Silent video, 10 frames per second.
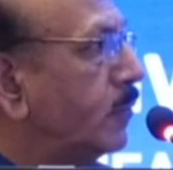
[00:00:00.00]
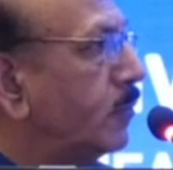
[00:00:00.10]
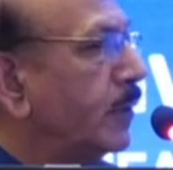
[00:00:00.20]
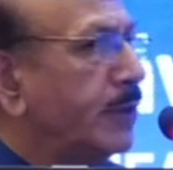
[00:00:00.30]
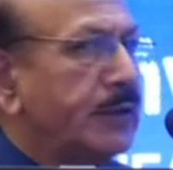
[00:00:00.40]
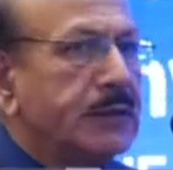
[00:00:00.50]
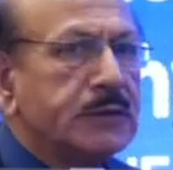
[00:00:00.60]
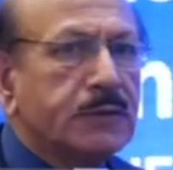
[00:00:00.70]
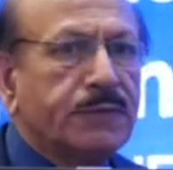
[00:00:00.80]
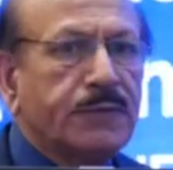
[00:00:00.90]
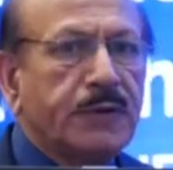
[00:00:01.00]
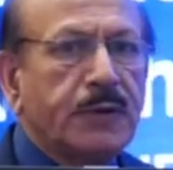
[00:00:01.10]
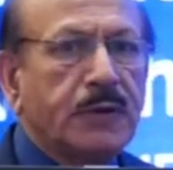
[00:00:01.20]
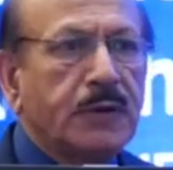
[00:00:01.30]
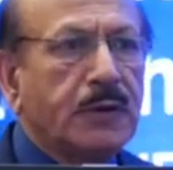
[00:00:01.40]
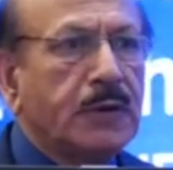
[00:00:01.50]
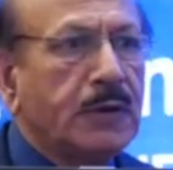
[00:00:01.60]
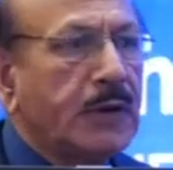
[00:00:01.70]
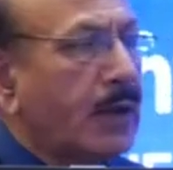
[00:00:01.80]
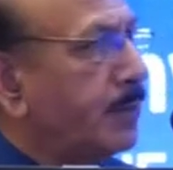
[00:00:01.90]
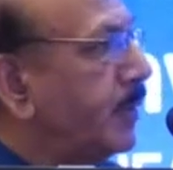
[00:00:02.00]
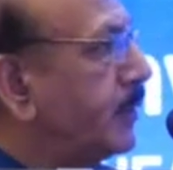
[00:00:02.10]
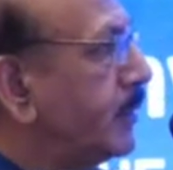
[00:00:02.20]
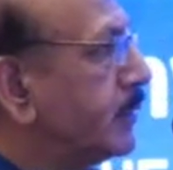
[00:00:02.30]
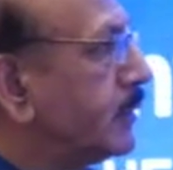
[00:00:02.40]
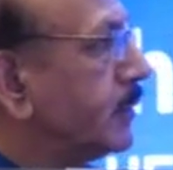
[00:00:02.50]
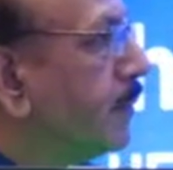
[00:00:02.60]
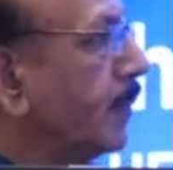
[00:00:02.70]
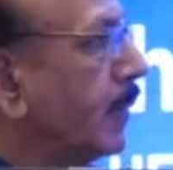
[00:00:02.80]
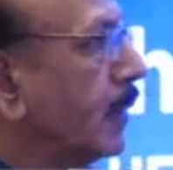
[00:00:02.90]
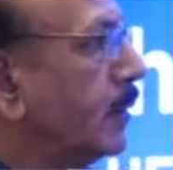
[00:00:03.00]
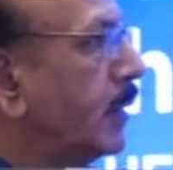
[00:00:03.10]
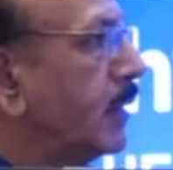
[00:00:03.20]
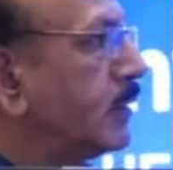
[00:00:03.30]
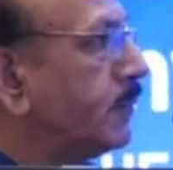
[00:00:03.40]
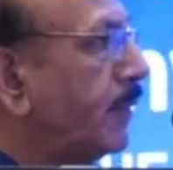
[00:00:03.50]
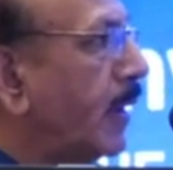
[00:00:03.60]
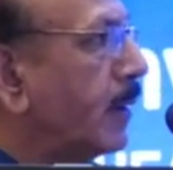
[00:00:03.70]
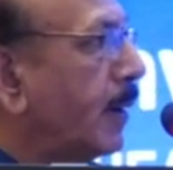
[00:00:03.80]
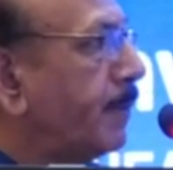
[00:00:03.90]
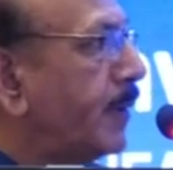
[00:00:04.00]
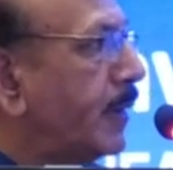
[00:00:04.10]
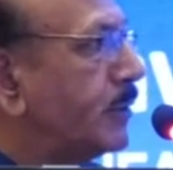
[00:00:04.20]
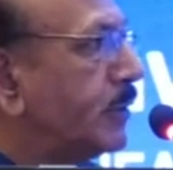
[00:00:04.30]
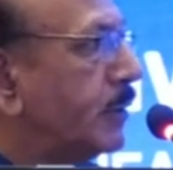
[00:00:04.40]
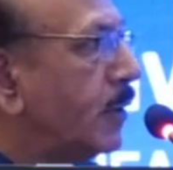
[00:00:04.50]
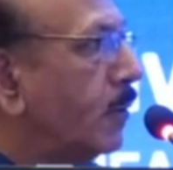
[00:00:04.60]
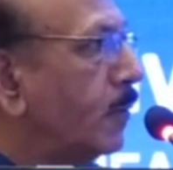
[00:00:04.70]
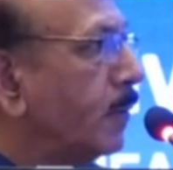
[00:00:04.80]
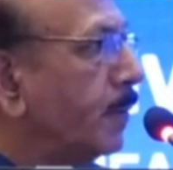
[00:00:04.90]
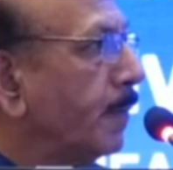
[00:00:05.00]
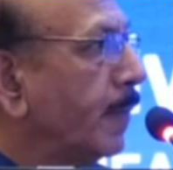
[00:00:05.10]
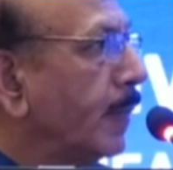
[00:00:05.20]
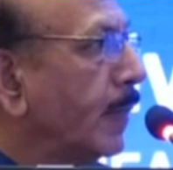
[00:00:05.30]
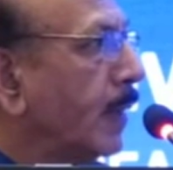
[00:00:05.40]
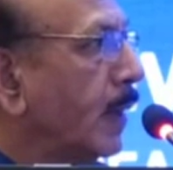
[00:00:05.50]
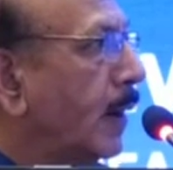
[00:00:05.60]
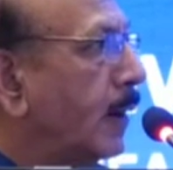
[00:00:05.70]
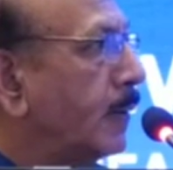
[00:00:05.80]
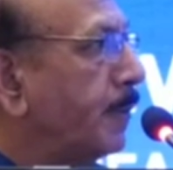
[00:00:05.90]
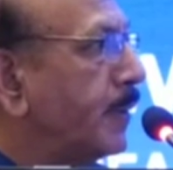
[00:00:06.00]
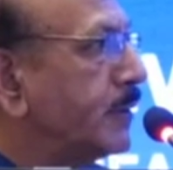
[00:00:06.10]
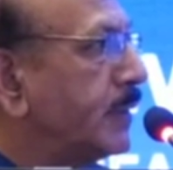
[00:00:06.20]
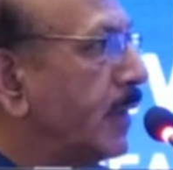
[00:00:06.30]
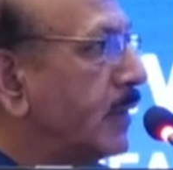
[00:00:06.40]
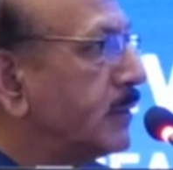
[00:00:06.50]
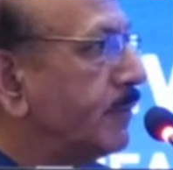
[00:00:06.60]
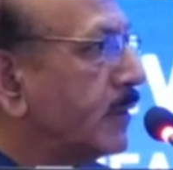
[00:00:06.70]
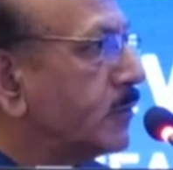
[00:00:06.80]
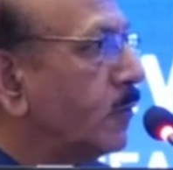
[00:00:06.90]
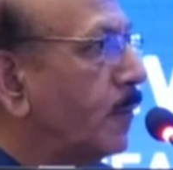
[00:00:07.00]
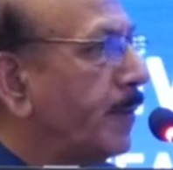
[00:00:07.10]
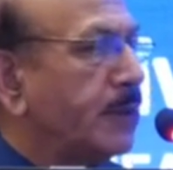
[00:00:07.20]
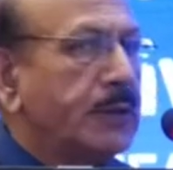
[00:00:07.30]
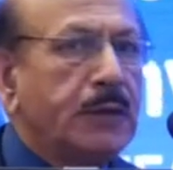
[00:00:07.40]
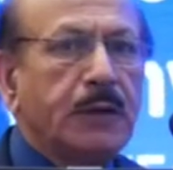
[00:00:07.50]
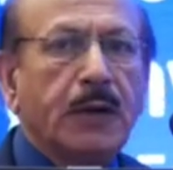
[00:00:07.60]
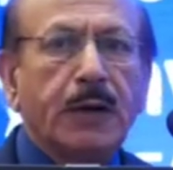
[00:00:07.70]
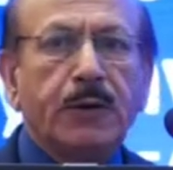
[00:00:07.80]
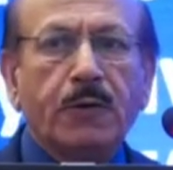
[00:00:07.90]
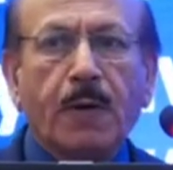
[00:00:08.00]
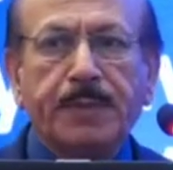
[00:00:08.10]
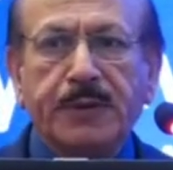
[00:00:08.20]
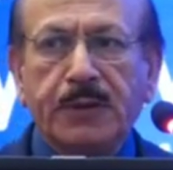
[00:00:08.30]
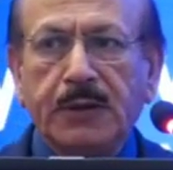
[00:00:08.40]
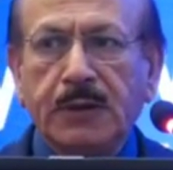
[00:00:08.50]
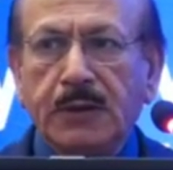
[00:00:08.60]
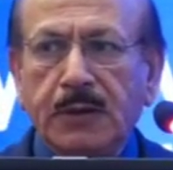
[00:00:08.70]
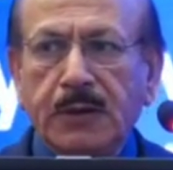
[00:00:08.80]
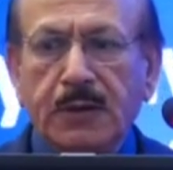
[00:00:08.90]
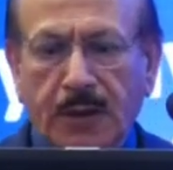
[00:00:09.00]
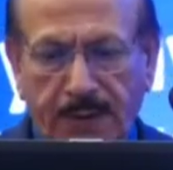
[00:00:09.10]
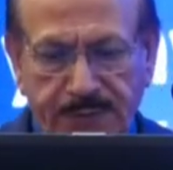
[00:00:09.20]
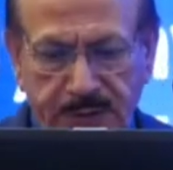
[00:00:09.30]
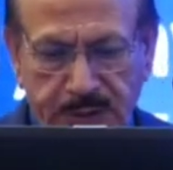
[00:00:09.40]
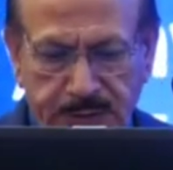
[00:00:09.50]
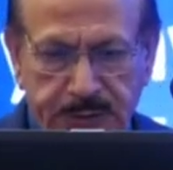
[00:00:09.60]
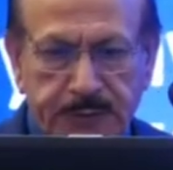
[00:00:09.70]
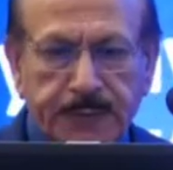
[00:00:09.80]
to 20 years of diabetes. There is frank hypertension now, and the patient has vasculopathy and neuropathy evident.